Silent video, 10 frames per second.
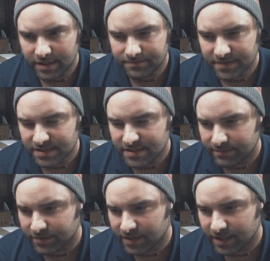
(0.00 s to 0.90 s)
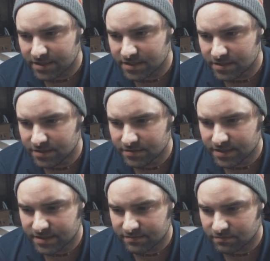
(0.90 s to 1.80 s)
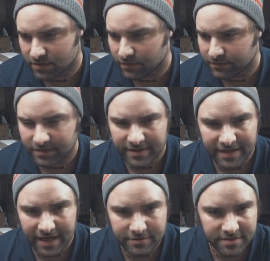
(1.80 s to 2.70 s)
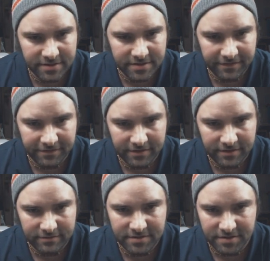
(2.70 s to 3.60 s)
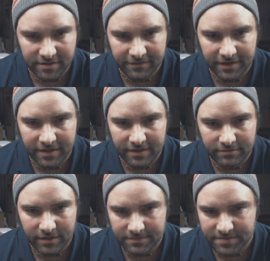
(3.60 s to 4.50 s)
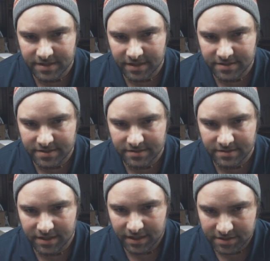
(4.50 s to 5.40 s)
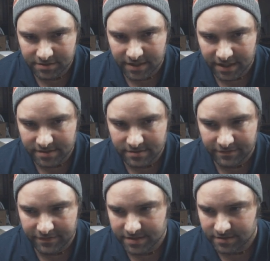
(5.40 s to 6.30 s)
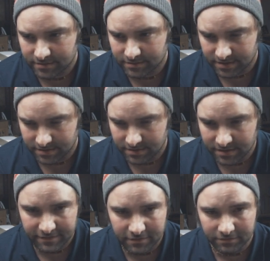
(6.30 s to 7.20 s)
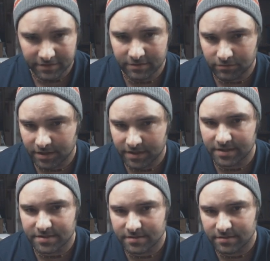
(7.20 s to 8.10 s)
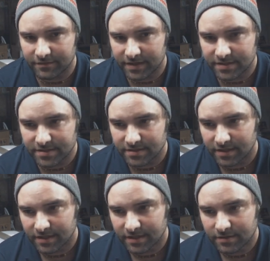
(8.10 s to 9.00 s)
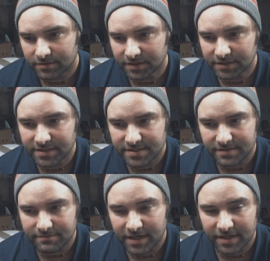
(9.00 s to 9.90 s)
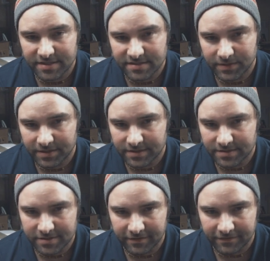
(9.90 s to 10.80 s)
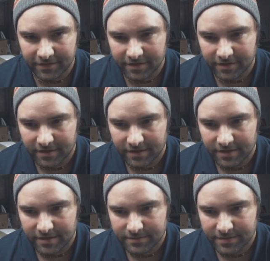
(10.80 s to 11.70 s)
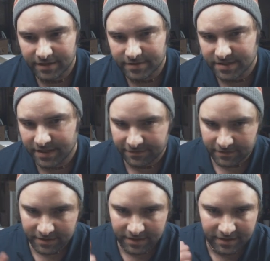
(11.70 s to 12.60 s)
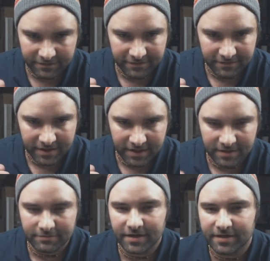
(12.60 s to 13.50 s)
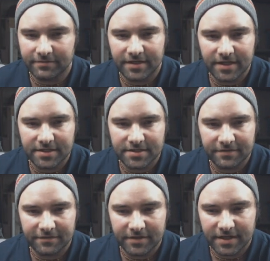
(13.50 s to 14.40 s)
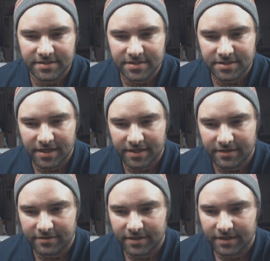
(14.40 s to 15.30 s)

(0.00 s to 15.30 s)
This application uses over 1,000 different survey websites to get you guys surveys, so you never really run out of surveys. Well, at least in my experience so far. But I would definitely give it a recommendation for you guys to check out.